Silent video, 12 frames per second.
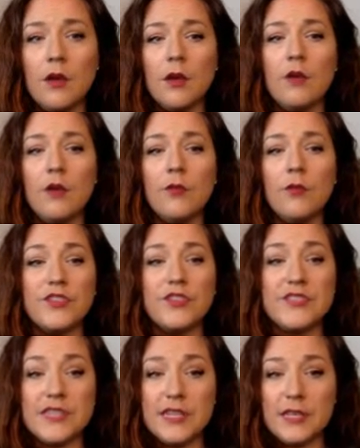For C
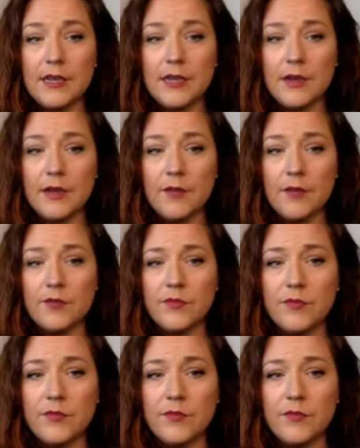here, that's
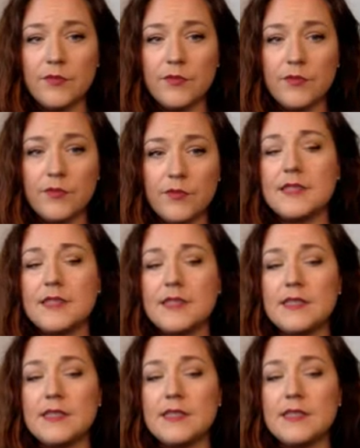going to be
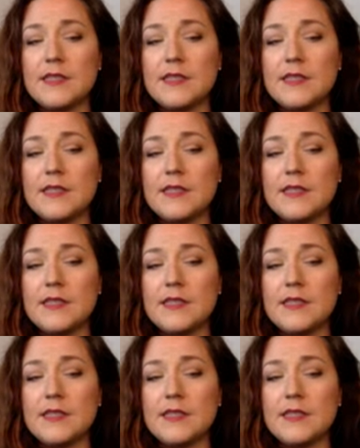C11, because
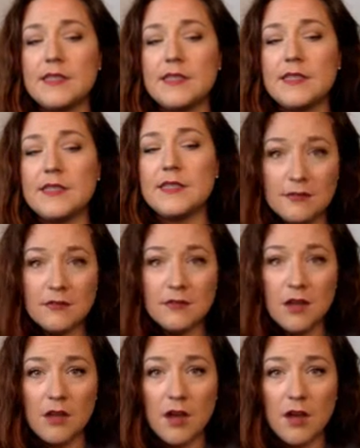that's
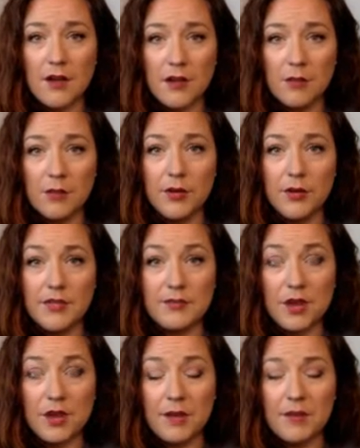odd number, it's prime
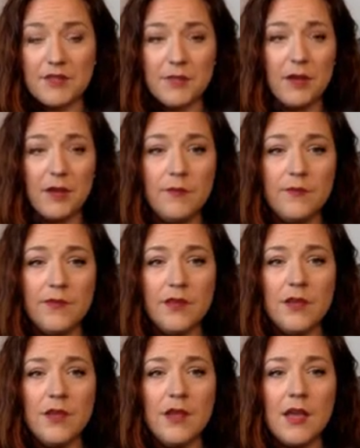as well.
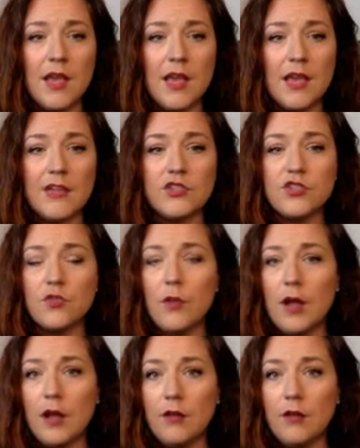H12O6.